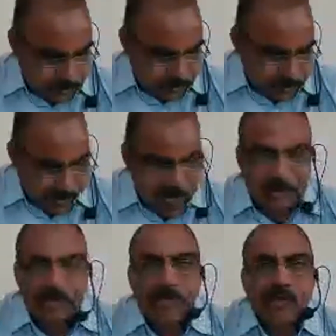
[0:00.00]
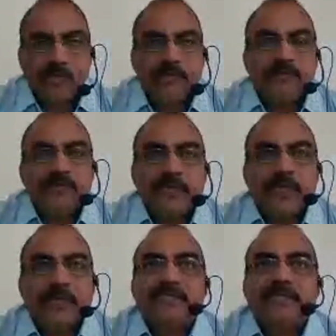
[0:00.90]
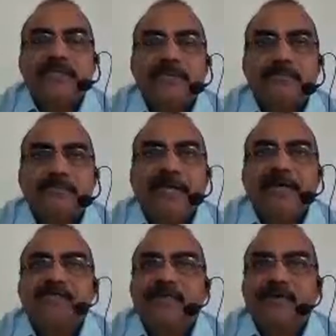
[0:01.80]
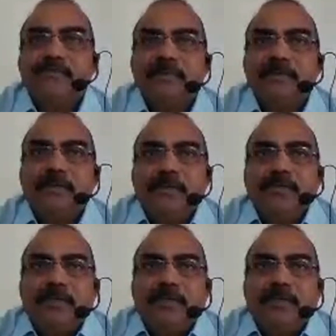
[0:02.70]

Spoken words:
The natural ropes, as I said, it's made from